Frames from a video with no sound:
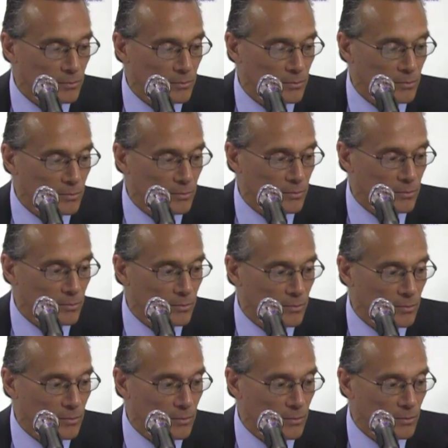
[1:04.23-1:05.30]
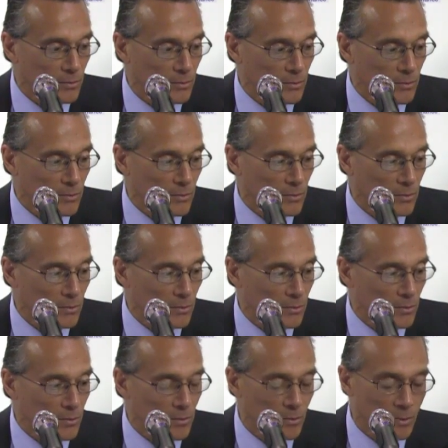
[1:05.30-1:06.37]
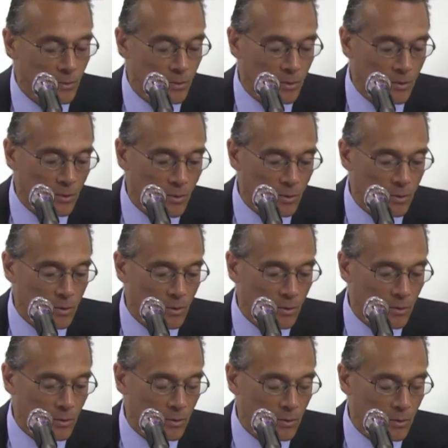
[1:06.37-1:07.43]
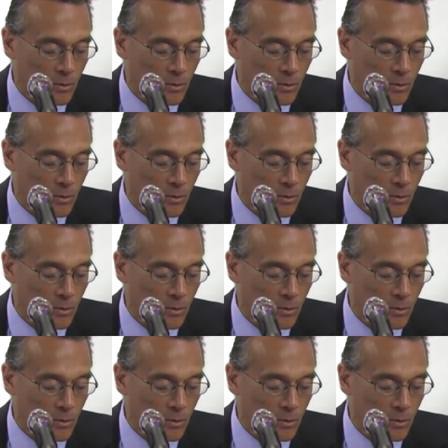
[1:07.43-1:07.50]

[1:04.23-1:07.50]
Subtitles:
[no speech]